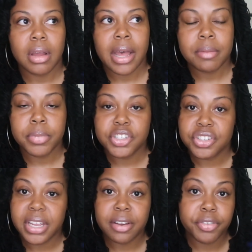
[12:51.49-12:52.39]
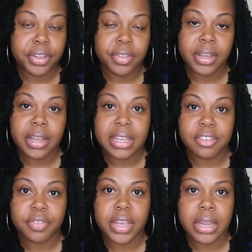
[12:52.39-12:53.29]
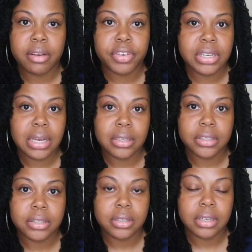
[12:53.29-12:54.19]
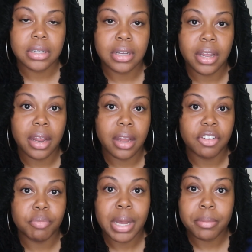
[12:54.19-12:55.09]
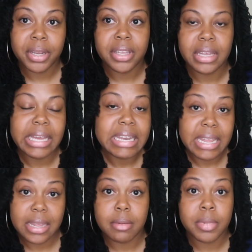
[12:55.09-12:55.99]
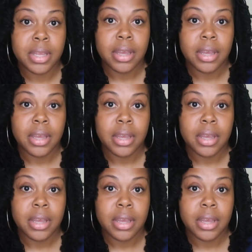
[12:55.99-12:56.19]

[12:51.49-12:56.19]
I budget everything. I give every dollar of my money a name.